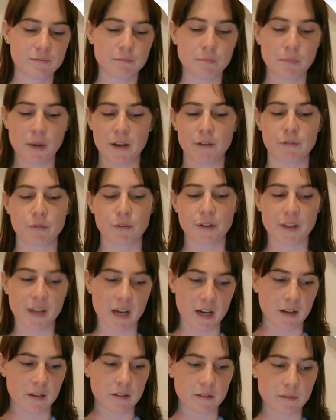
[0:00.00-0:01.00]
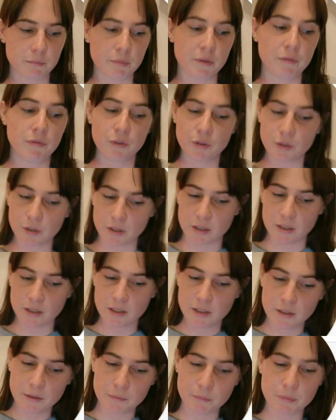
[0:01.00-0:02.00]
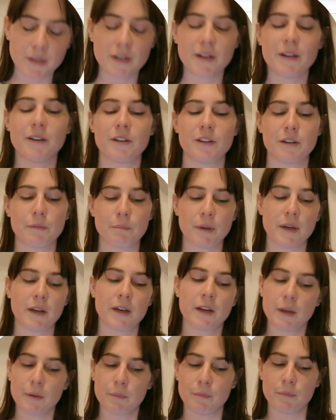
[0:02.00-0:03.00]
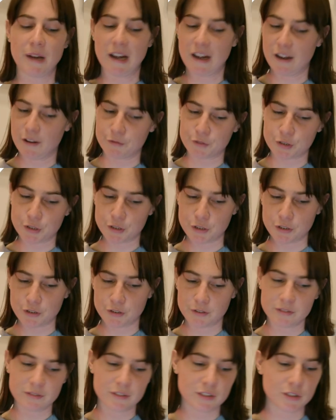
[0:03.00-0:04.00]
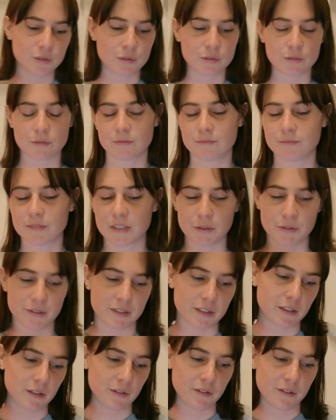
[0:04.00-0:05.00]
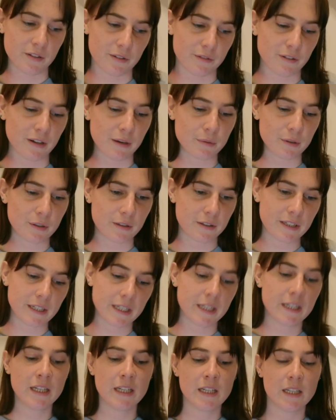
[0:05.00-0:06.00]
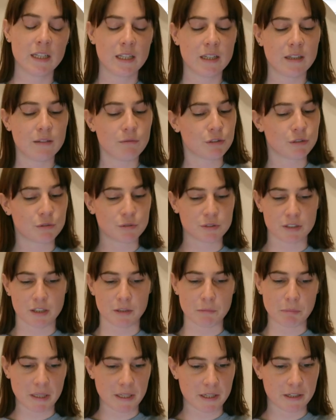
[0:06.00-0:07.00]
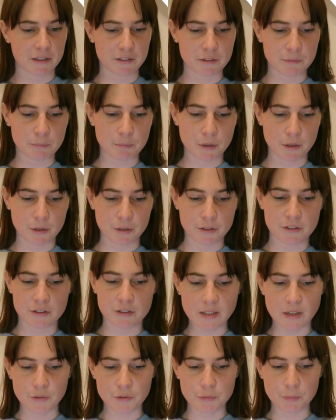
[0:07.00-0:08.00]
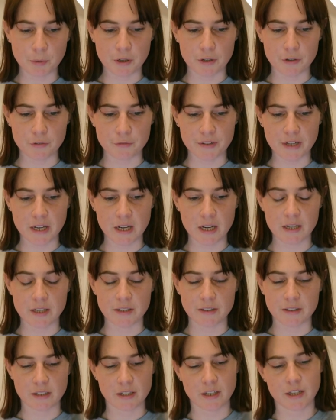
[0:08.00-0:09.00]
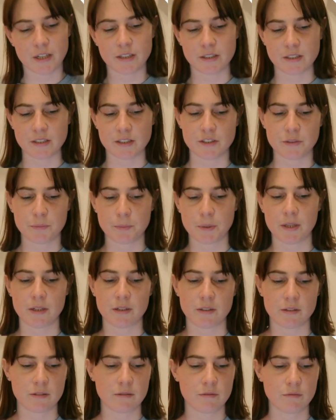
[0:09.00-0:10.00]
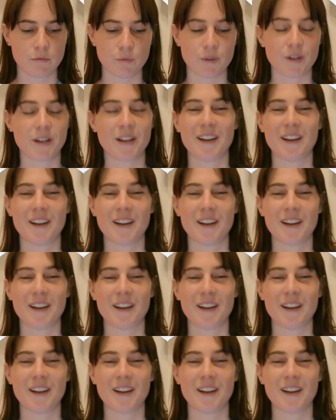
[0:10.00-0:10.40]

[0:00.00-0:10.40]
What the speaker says: pay for that before, but I ended up paying him after, so that was included in February, which was not planned, but that was part of that. And then I did spend what I